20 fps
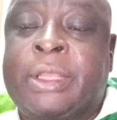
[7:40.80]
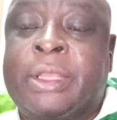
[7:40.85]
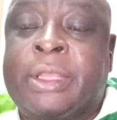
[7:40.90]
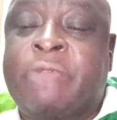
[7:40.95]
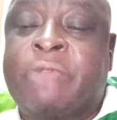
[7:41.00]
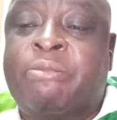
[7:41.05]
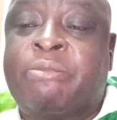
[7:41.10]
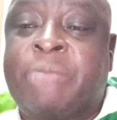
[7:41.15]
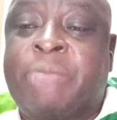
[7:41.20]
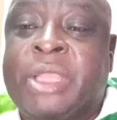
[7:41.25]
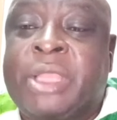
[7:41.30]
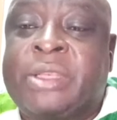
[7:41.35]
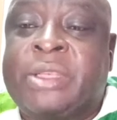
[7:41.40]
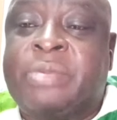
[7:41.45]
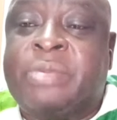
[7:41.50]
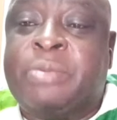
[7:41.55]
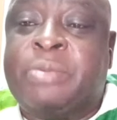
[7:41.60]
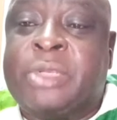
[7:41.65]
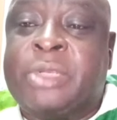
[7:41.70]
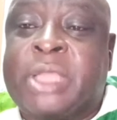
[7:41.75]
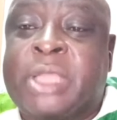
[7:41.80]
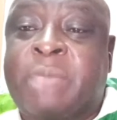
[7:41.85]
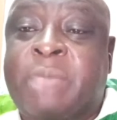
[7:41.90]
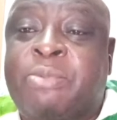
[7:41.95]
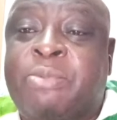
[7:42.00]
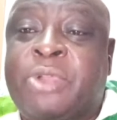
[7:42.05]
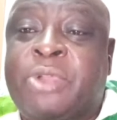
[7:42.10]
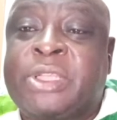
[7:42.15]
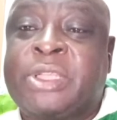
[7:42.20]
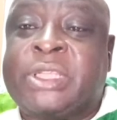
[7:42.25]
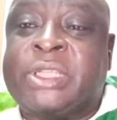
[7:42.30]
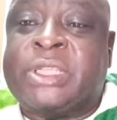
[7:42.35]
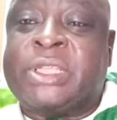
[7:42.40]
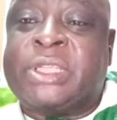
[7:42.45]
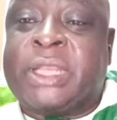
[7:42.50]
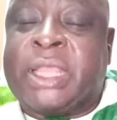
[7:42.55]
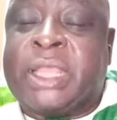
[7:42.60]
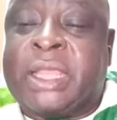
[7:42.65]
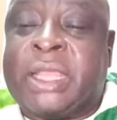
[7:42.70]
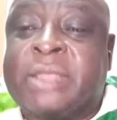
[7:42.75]
they've made their point
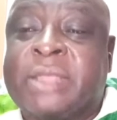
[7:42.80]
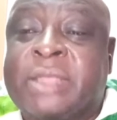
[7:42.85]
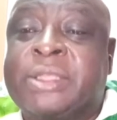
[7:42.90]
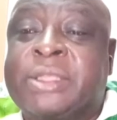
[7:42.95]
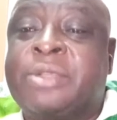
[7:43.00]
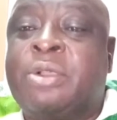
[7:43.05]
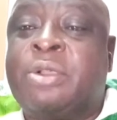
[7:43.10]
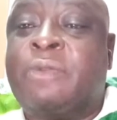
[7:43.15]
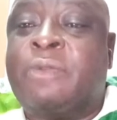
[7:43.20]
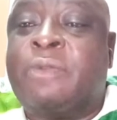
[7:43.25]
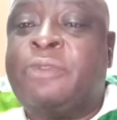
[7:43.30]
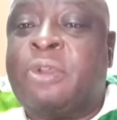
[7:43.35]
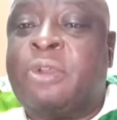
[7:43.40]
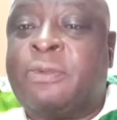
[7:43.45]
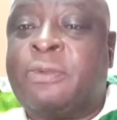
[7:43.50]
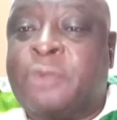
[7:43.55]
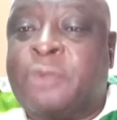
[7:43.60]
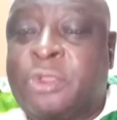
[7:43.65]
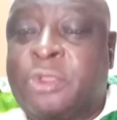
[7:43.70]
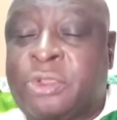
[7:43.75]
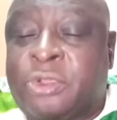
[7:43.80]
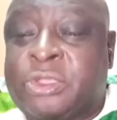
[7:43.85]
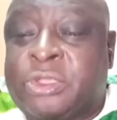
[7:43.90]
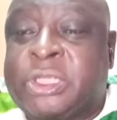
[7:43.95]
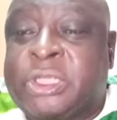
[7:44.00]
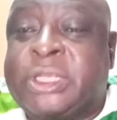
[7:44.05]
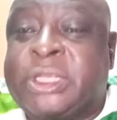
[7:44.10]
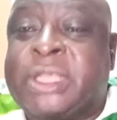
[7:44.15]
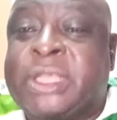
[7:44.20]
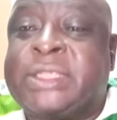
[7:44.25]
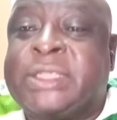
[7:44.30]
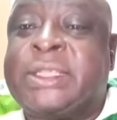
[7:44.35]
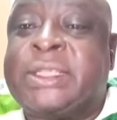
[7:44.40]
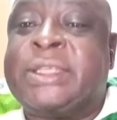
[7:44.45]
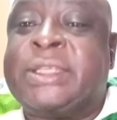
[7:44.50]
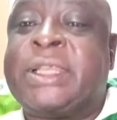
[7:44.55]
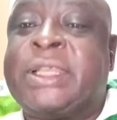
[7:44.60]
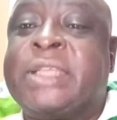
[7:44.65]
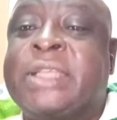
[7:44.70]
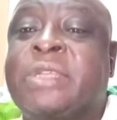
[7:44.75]
clear. The governor of Oyo State has
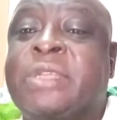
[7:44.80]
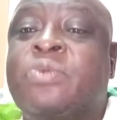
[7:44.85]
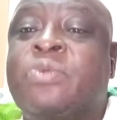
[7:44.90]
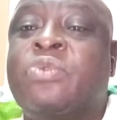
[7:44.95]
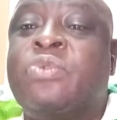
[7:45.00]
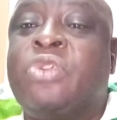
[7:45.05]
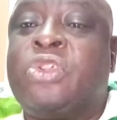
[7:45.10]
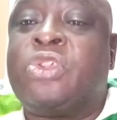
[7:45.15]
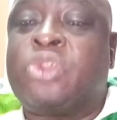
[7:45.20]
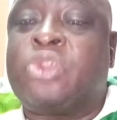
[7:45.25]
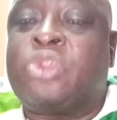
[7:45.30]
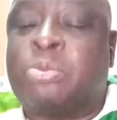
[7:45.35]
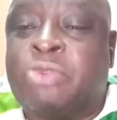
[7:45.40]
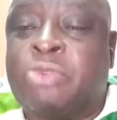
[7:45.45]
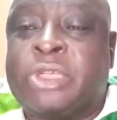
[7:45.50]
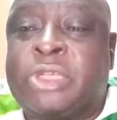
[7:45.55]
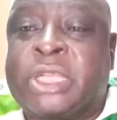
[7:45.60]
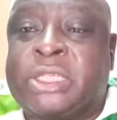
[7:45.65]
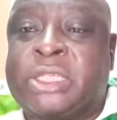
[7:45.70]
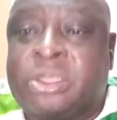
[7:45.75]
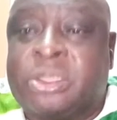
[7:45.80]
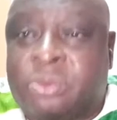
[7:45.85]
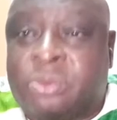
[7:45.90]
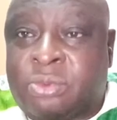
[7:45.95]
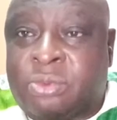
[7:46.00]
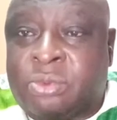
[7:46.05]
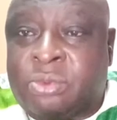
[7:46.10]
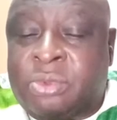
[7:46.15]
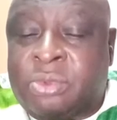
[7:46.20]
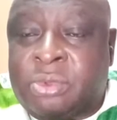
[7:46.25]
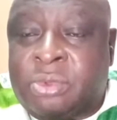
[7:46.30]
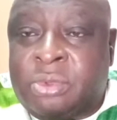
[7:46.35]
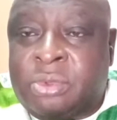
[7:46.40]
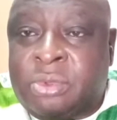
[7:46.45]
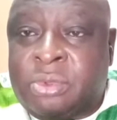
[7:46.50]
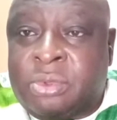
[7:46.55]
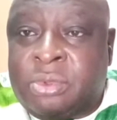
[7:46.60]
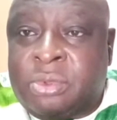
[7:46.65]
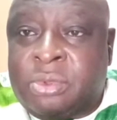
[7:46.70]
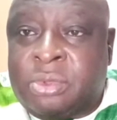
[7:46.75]
said that they will not support Atiku
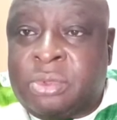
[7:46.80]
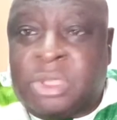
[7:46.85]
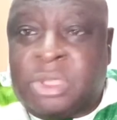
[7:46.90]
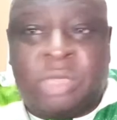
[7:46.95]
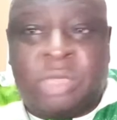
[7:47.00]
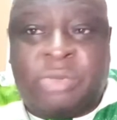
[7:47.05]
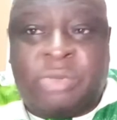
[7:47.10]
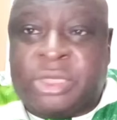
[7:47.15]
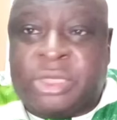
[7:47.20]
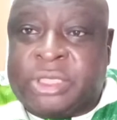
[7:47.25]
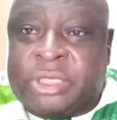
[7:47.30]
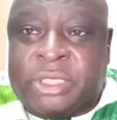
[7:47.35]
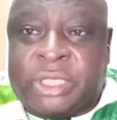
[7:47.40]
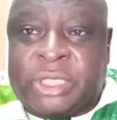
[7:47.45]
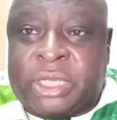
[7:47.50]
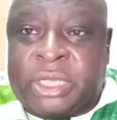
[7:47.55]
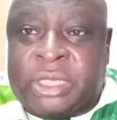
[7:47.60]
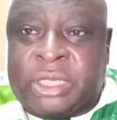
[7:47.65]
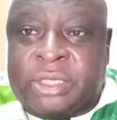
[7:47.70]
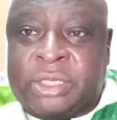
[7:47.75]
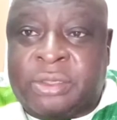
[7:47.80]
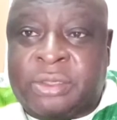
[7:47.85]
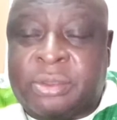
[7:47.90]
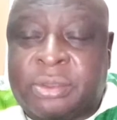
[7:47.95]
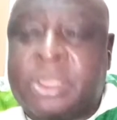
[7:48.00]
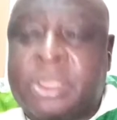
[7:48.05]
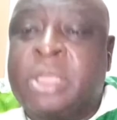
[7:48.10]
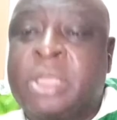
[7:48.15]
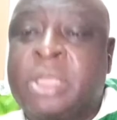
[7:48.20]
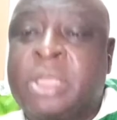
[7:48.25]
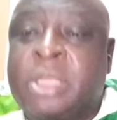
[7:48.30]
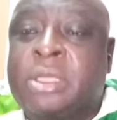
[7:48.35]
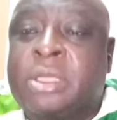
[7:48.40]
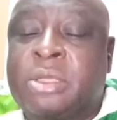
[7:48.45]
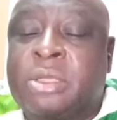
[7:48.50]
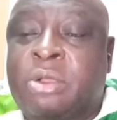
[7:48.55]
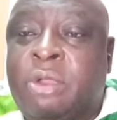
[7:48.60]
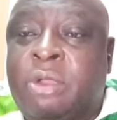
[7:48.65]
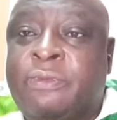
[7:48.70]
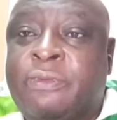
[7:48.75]
in the presidential election.
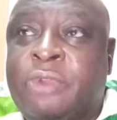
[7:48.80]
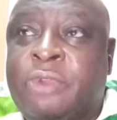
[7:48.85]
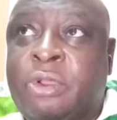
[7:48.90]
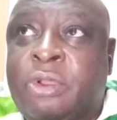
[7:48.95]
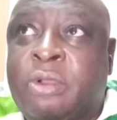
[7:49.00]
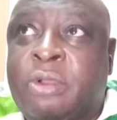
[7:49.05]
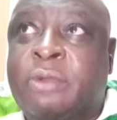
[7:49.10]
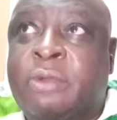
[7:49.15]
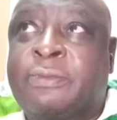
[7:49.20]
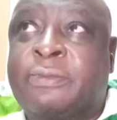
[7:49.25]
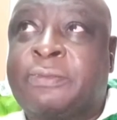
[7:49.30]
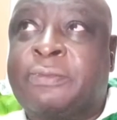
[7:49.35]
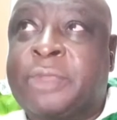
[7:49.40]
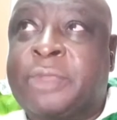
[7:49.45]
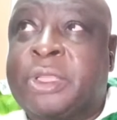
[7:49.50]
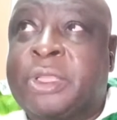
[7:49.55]
The governor of